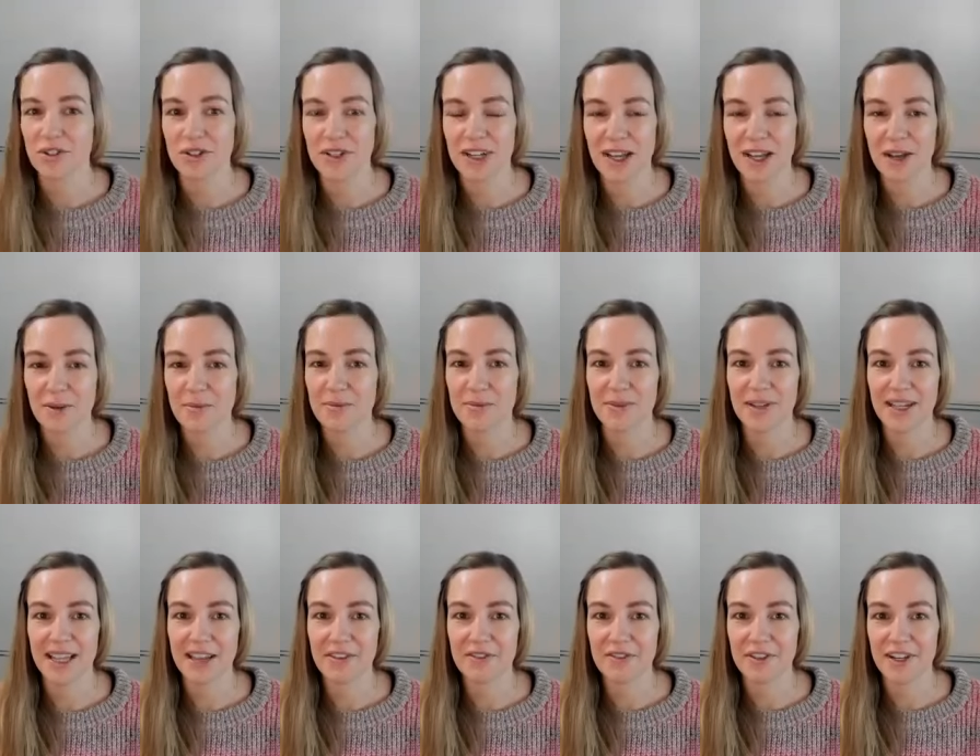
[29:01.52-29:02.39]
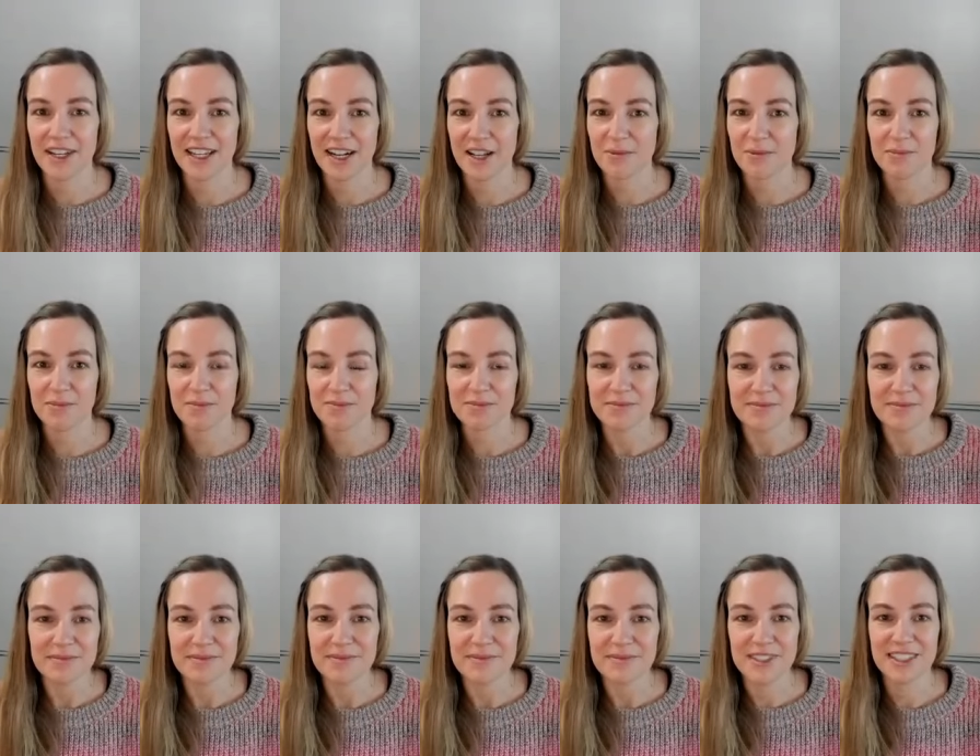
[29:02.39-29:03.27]
screw it up i can't fuck it up
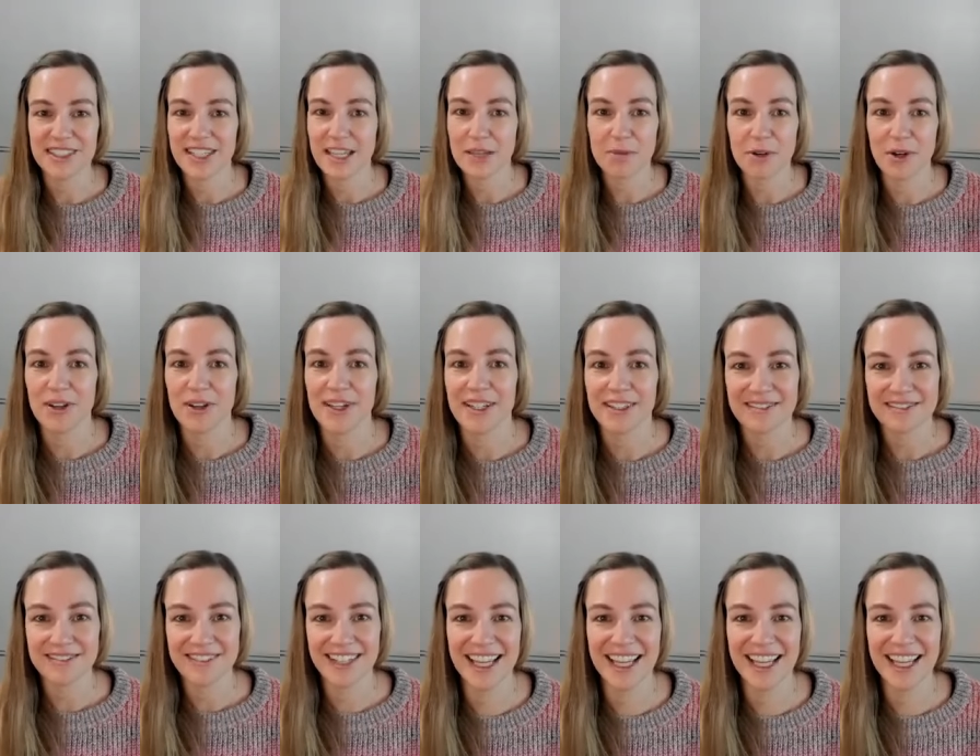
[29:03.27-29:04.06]
just keep going